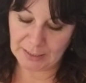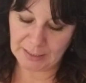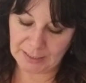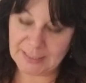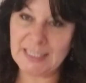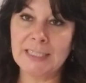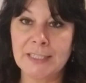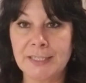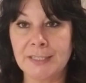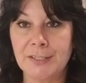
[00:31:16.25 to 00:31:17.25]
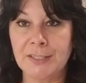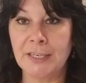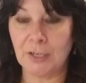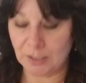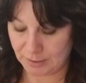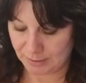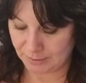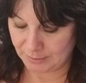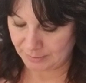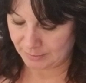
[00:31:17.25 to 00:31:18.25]
is insincere.
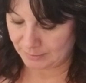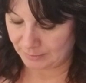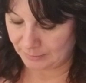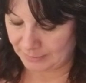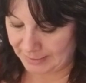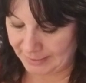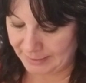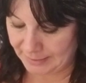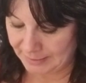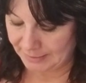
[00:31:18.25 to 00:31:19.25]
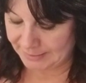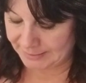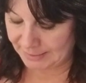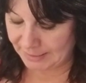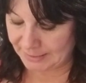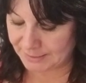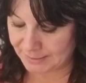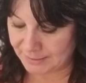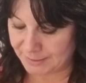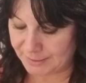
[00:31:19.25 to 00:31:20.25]
Okay, he's an
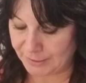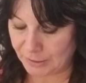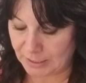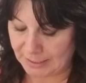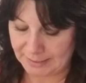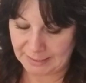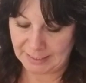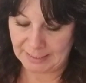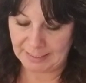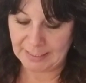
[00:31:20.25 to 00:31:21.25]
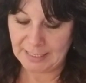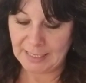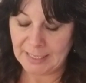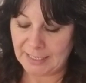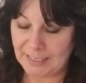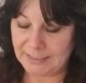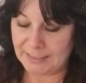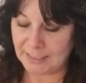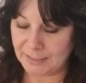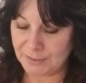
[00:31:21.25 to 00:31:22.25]
insincere kind of guy. He
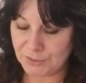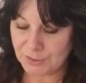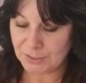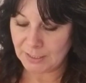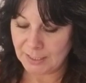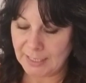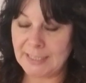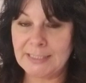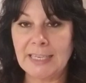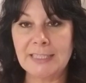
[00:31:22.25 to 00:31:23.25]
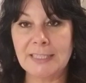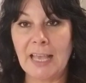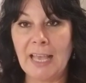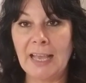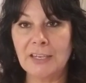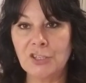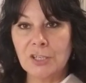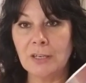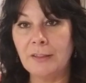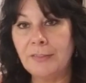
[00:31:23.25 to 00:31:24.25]
does, he takes the
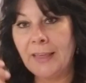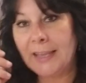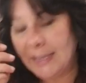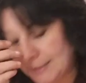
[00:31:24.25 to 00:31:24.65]
action that he